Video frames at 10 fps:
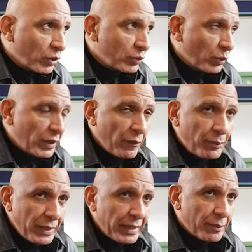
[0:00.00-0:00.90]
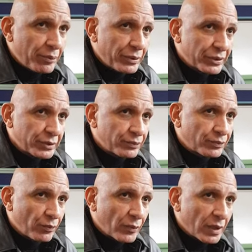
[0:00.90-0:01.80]
When you've been in prison
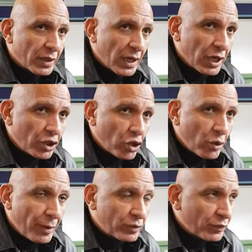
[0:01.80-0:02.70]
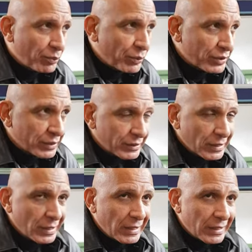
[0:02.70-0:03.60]
and you come out of prison,
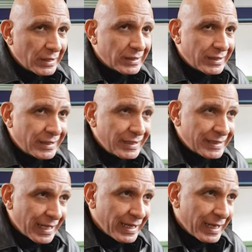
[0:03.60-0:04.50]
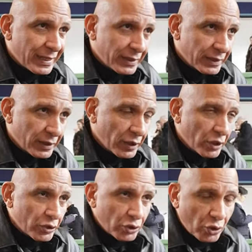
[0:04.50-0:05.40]
there's a desire
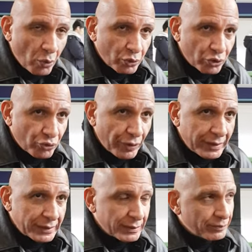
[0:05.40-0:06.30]
to go straight.